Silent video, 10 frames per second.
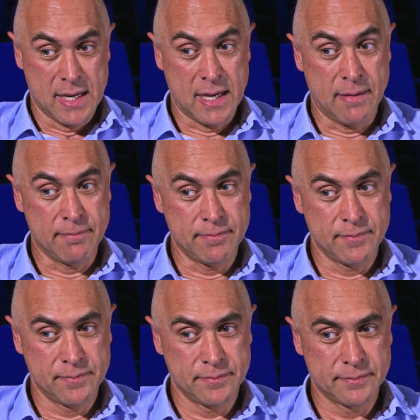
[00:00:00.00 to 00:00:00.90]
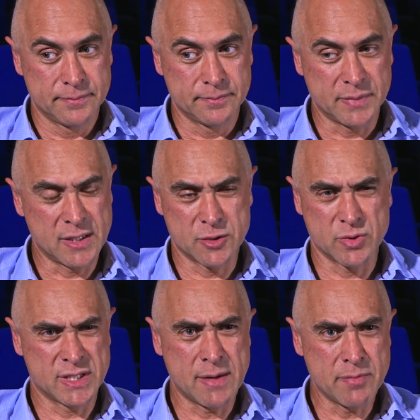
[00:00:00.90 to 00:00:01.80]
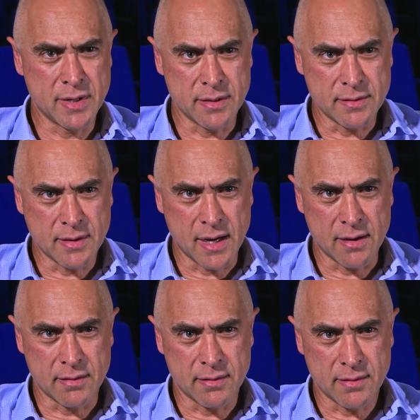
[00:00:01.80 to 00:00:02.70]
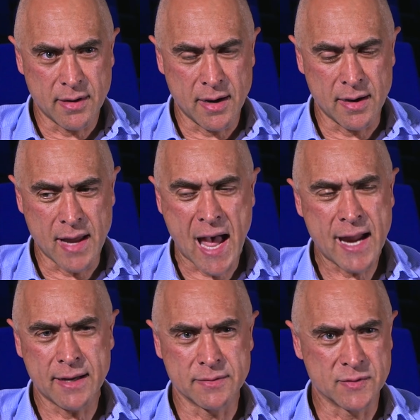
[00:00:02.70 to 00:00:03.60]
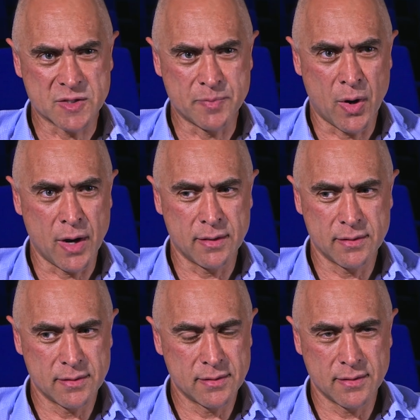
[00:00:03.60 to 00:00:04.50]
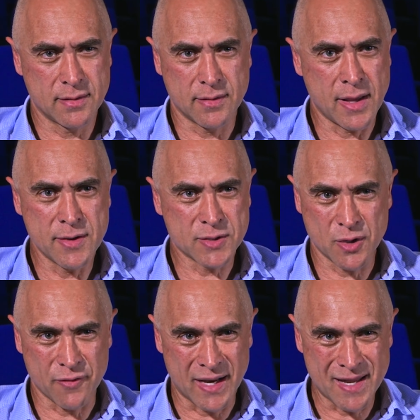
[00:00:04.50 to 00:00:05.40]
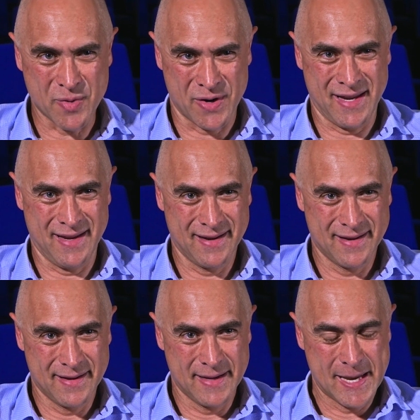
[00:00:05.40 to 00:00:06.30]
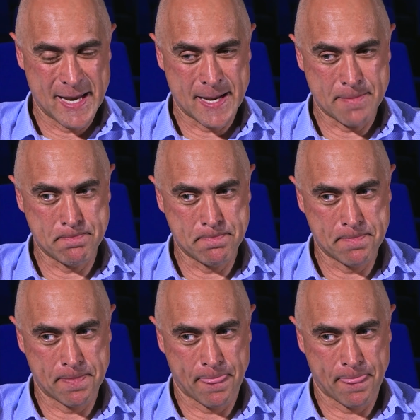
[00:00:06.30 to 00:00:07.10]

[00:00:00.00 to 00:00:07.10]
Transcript: Um, because resentment and, and hate and spite, they don't serve anybody. Um,